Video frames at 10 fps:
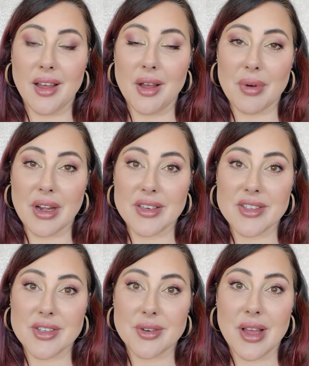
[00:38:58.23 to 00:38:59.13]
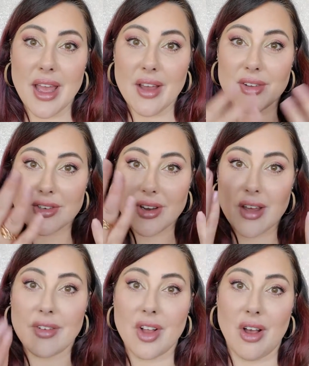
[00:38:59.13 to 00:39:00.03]
ready to have
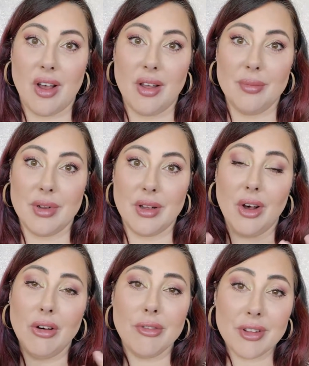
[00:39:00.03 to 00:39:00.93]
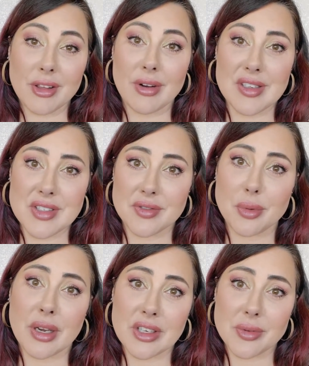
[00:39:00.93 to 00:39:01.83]
a calm, hopefully rest of
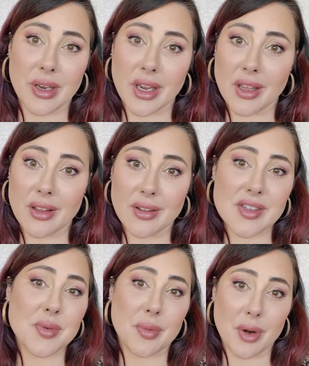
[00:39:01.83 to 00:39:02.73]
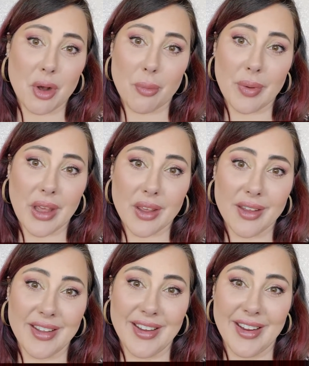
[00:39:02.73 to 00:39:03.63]
2020. That's what we're hoping.